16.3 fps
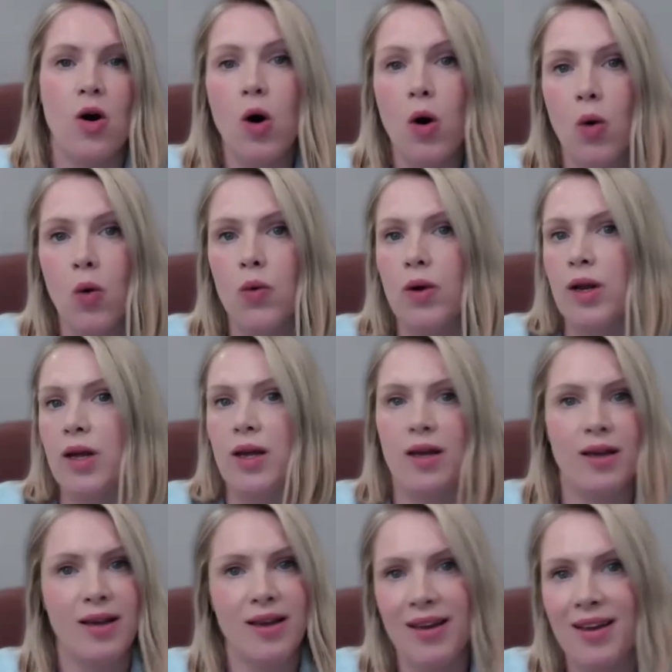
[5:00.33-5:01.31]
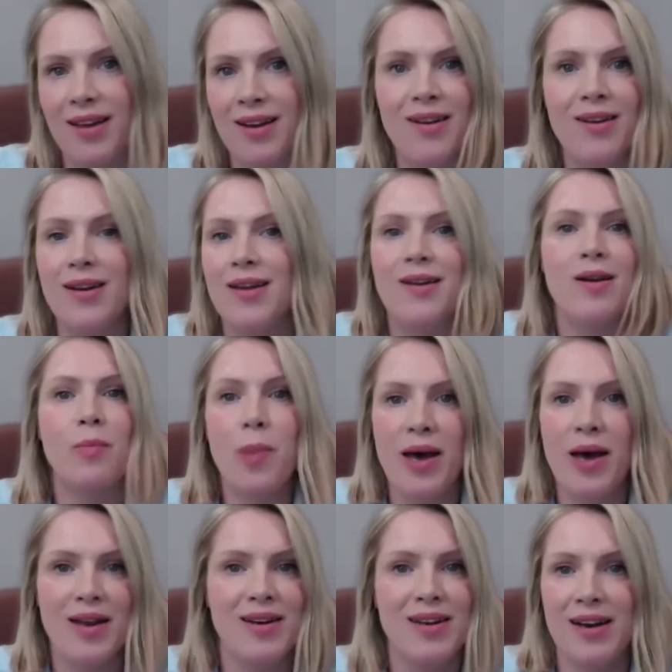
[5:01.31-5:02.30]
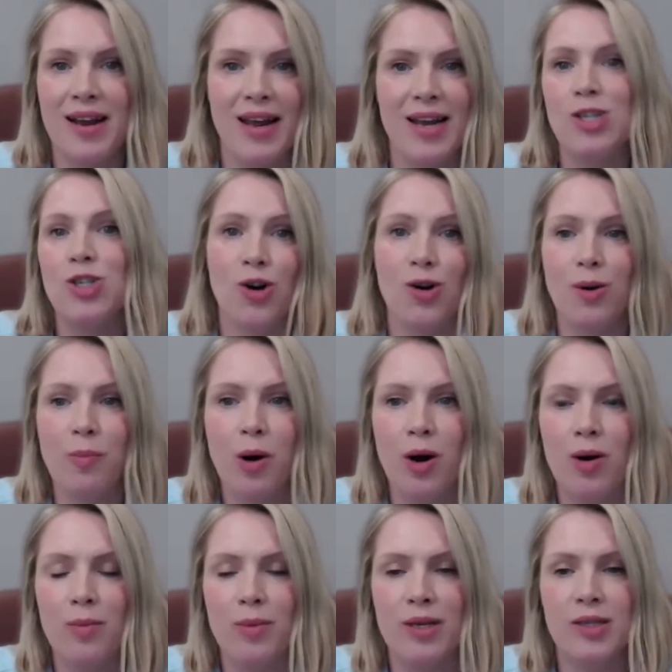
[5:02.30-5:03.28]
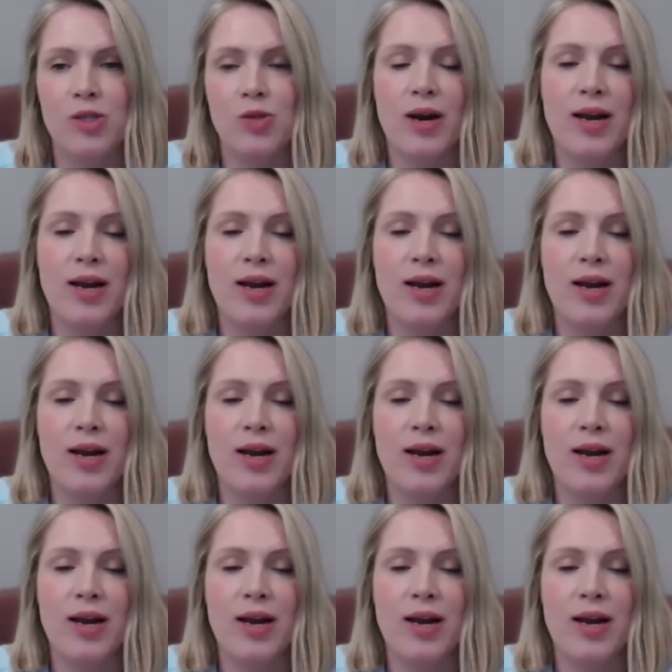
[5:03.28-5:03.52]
own in independent HR departments,